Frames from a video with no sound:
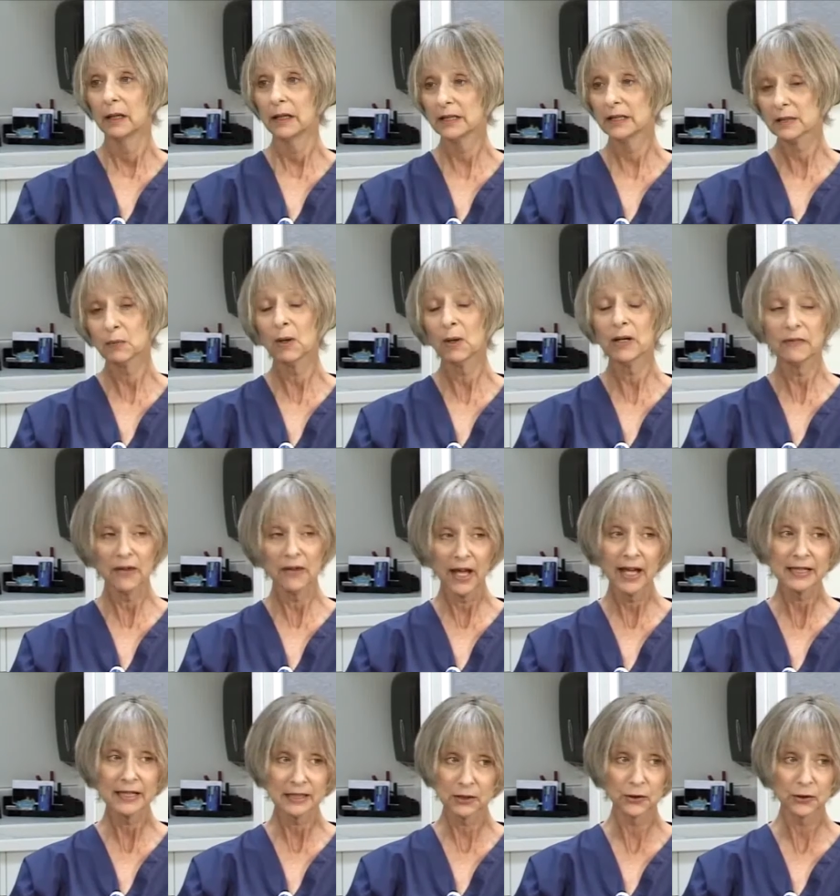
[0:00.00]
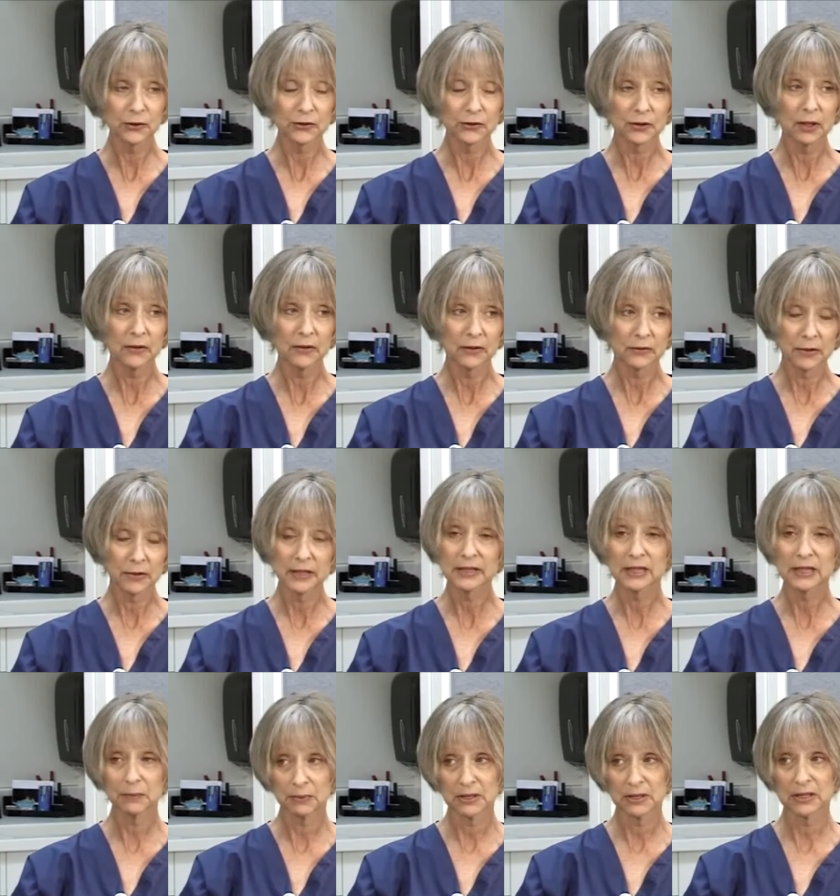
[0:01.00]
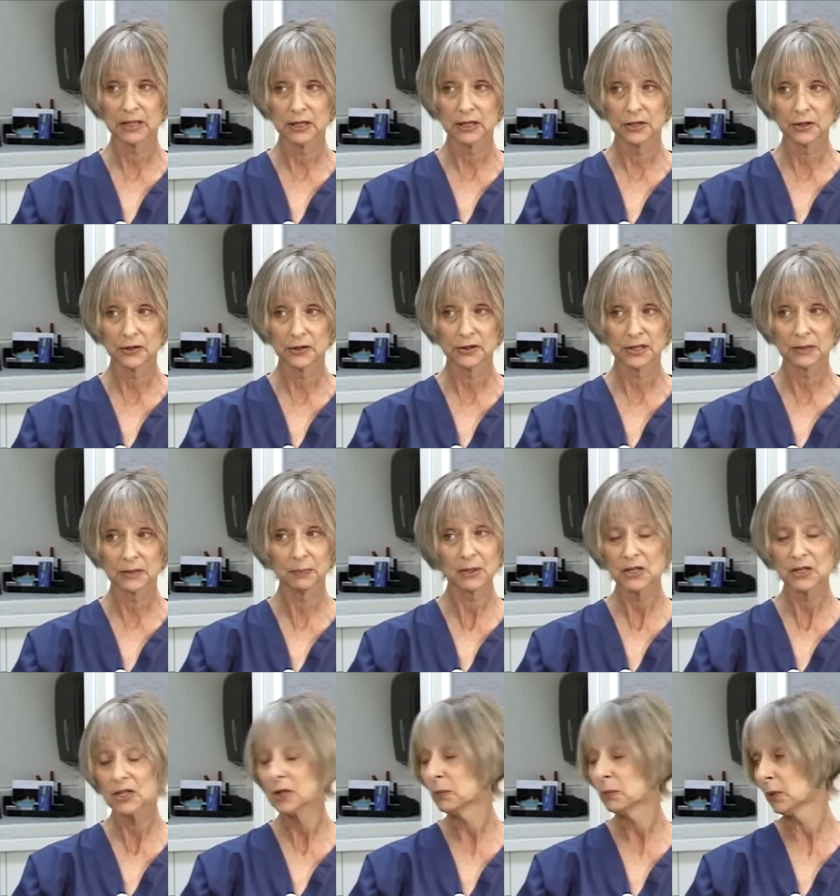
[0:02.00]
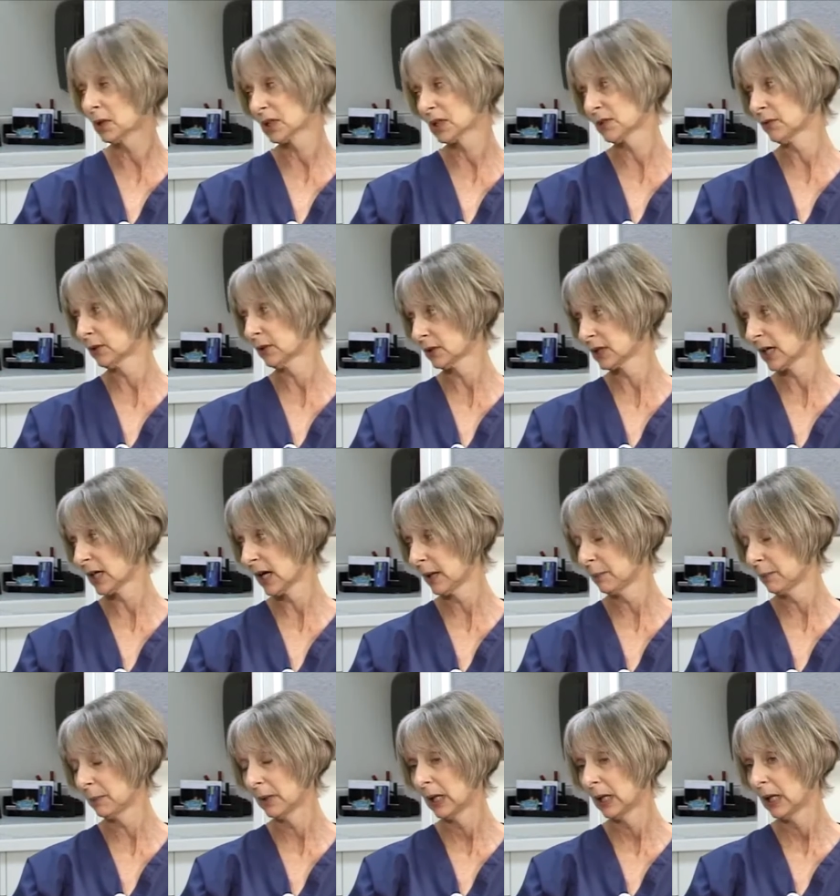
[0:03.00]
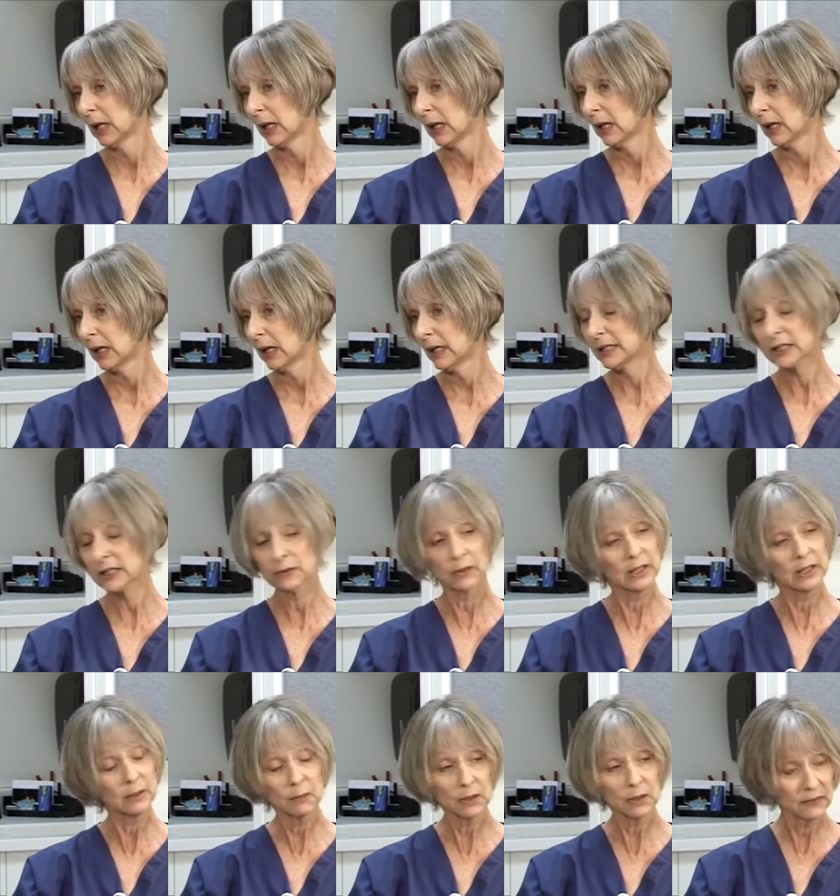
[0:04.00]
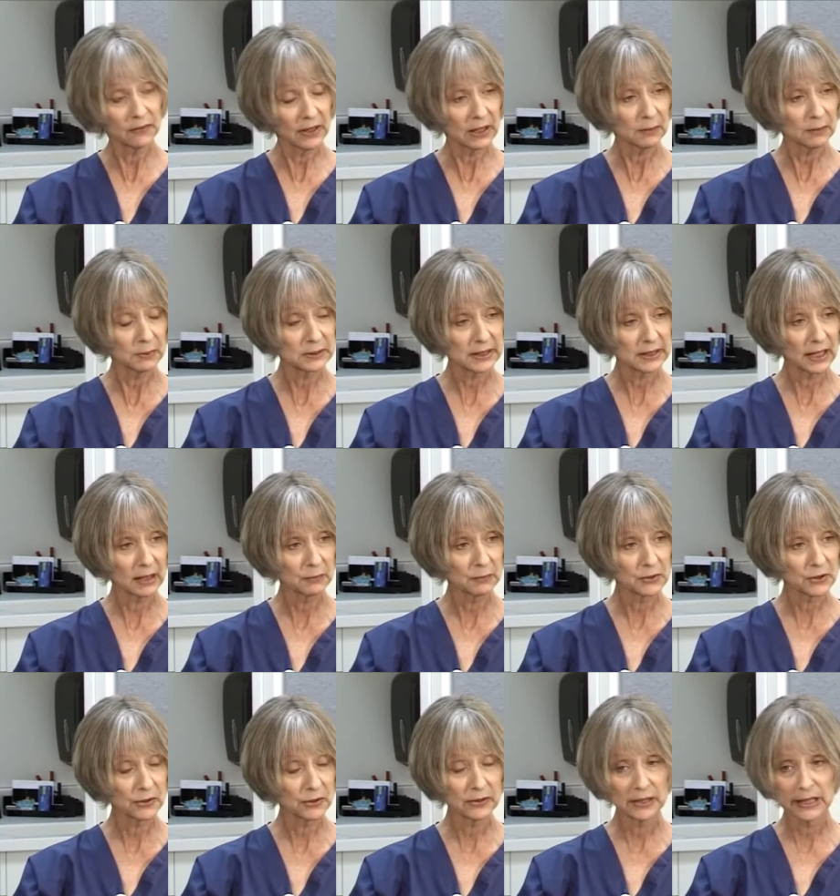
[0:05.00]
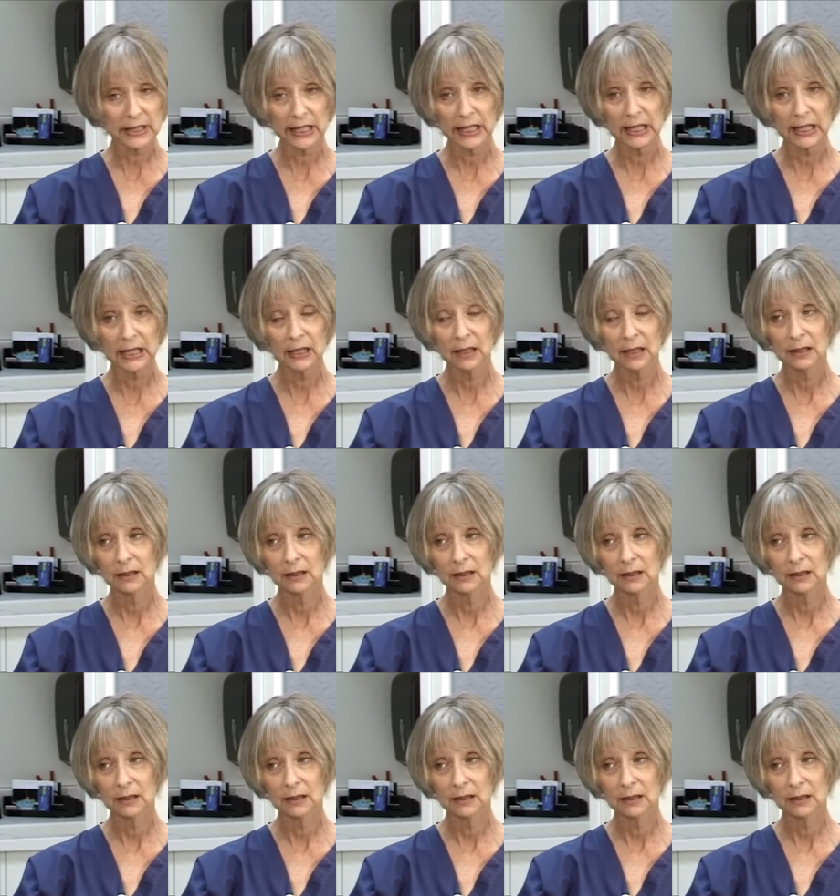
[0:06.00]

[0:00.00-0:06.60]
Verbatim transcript: His wife has learned all the dressing procedures, but she works full time. Is there anyone available to help during the day?